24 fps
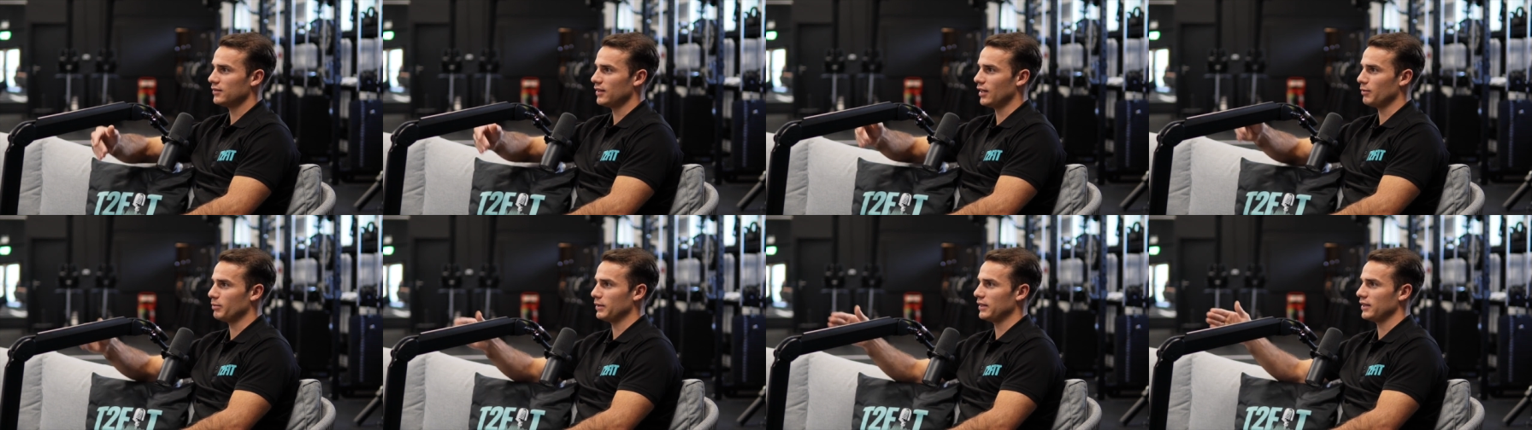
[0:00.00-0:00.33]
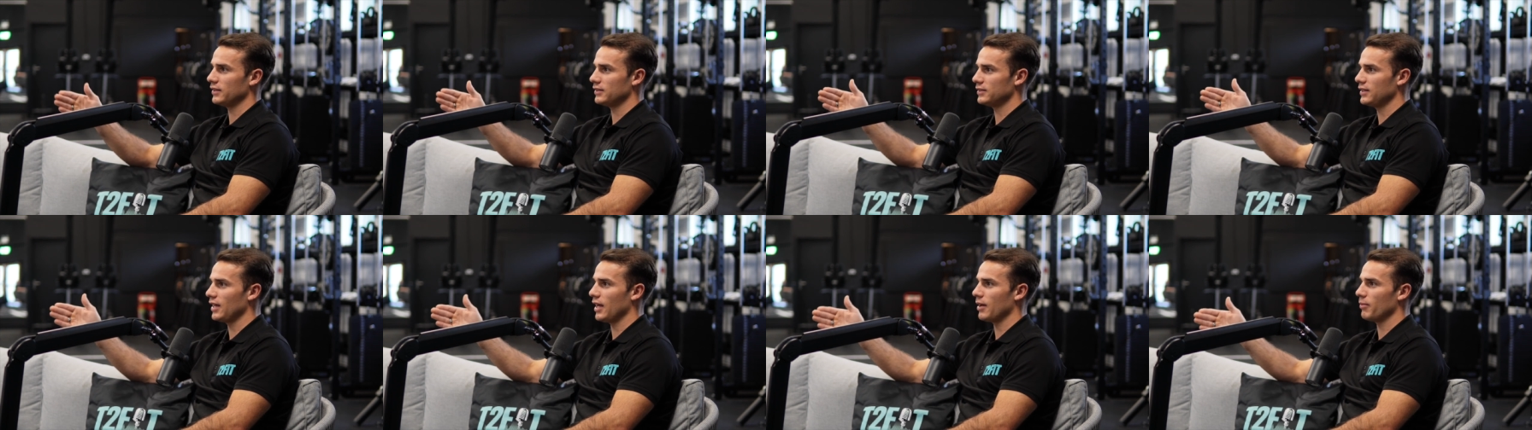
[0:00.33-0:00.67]
That'd be
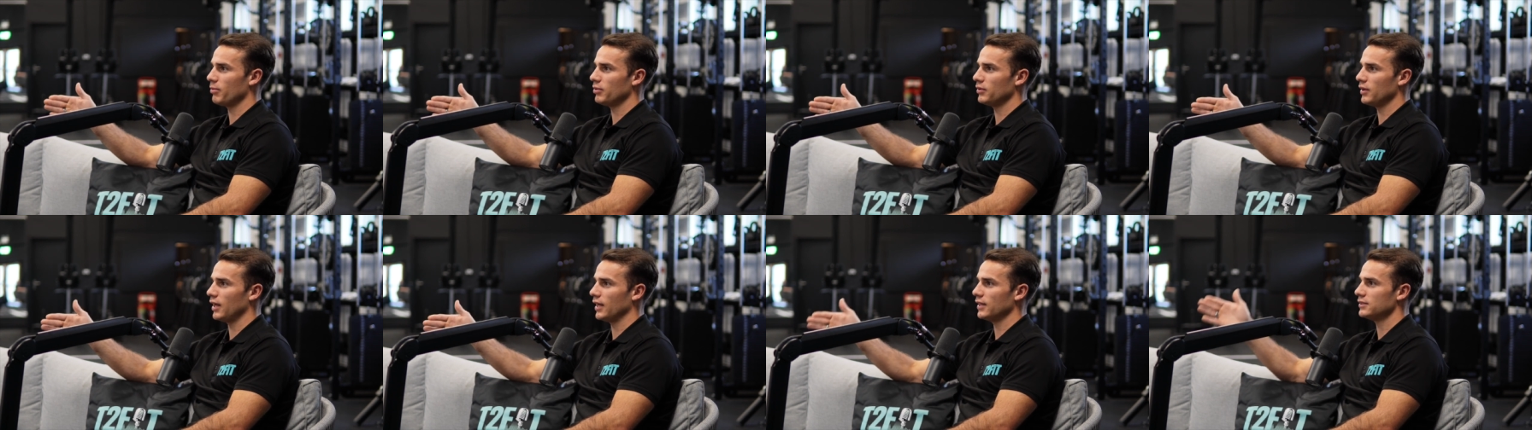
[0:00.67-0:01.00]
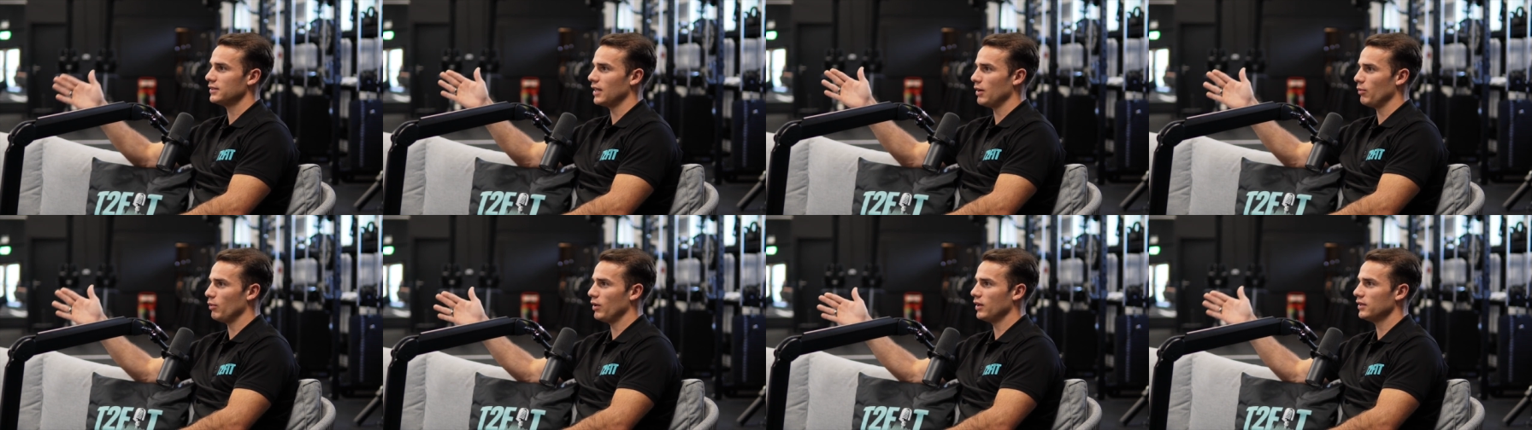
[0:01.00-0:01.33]
the step. No, like
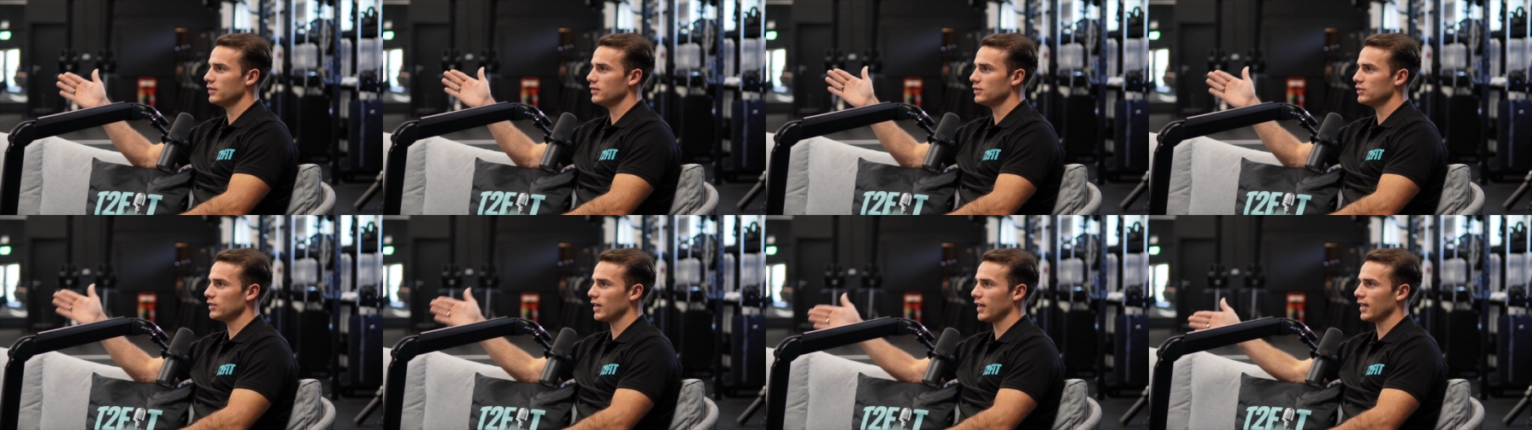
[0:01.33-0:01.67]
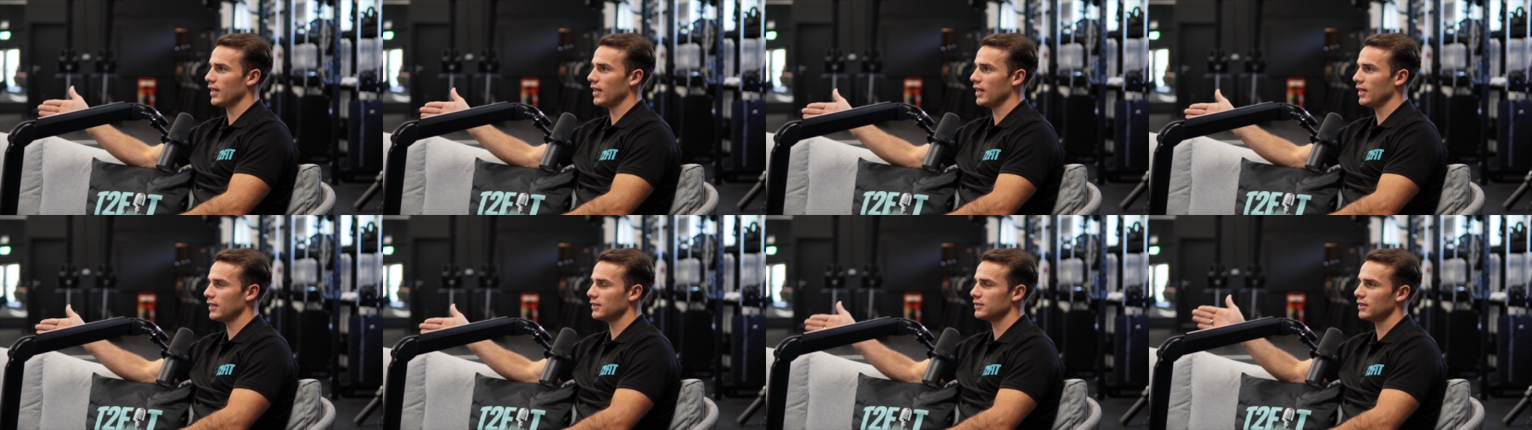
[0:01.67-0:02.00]
step one, just...
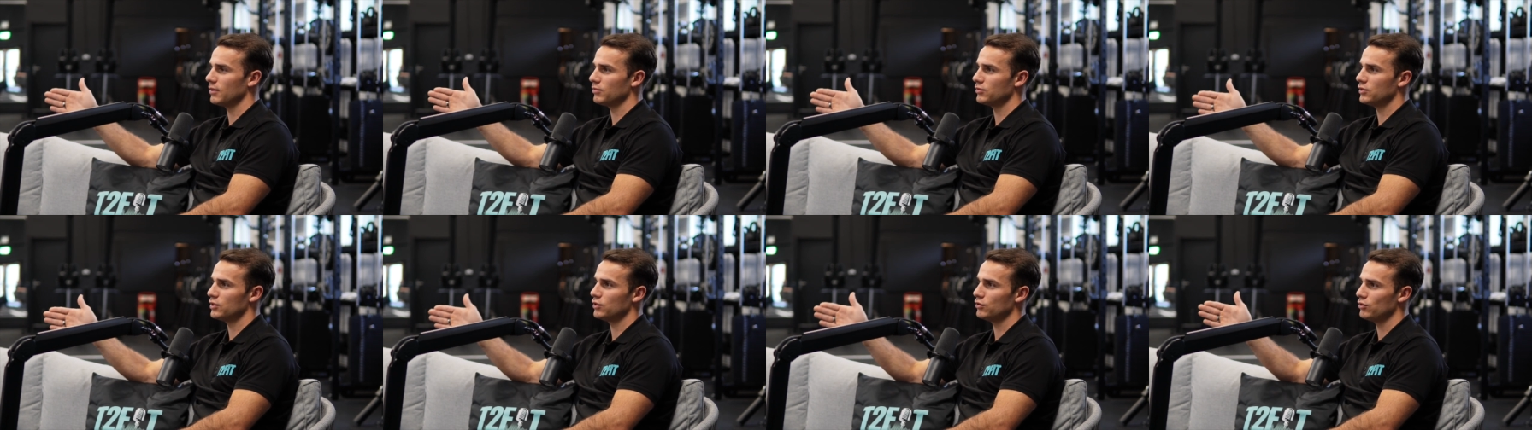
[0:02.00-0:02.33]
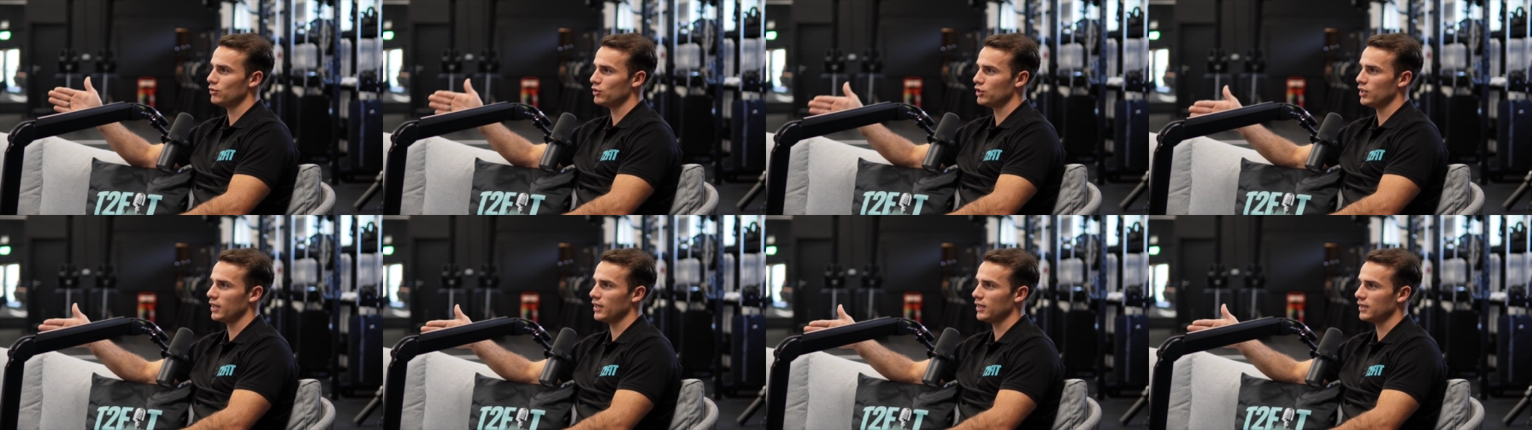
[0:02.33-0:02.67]
jacket, step
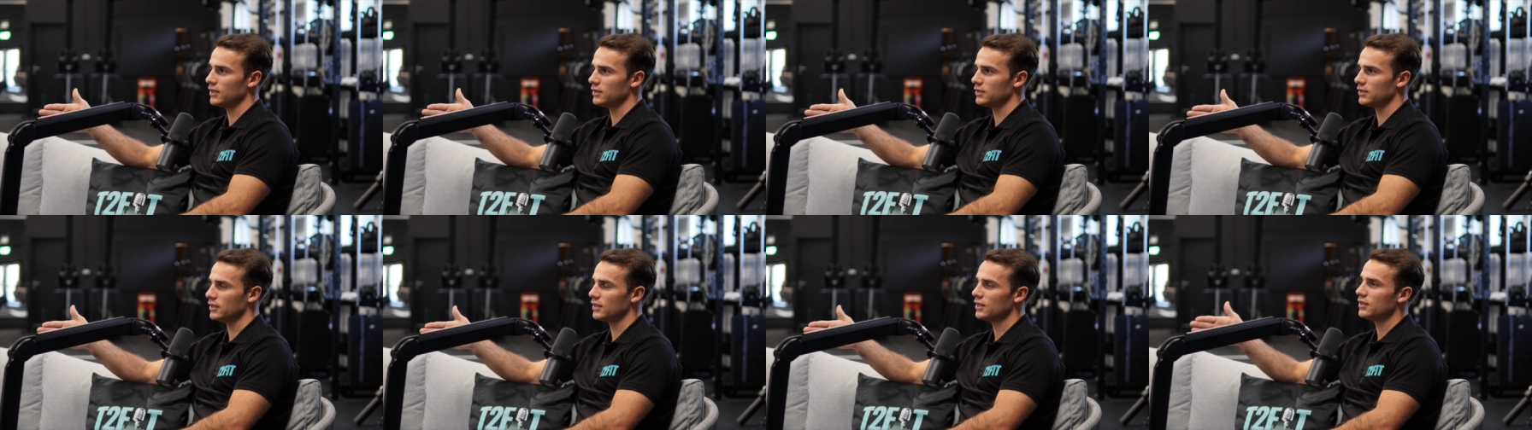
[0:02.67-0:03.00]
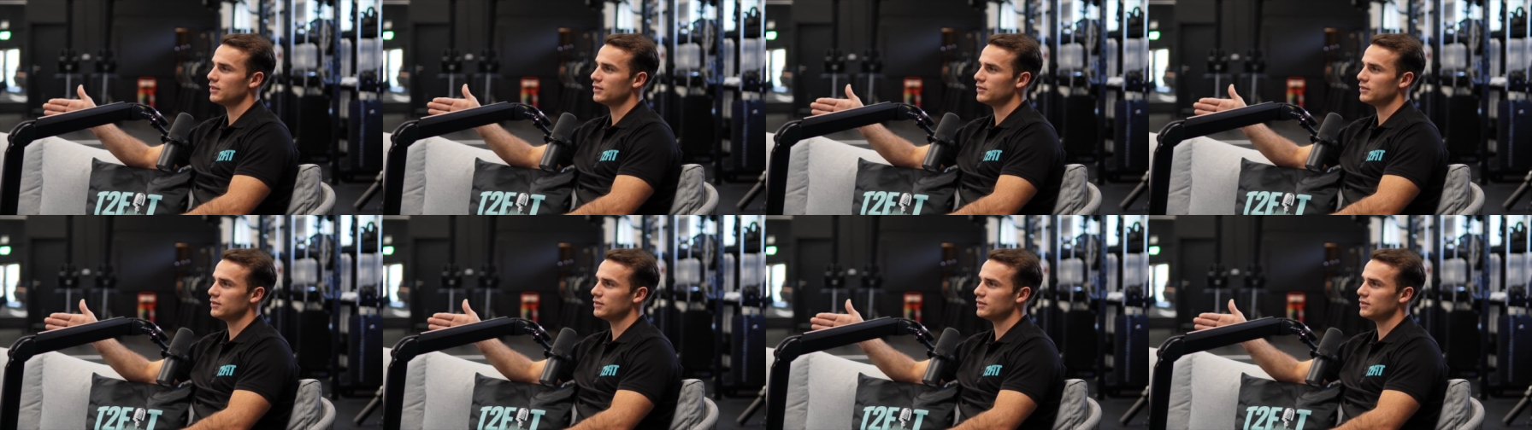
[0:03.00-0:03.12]
two, cheese,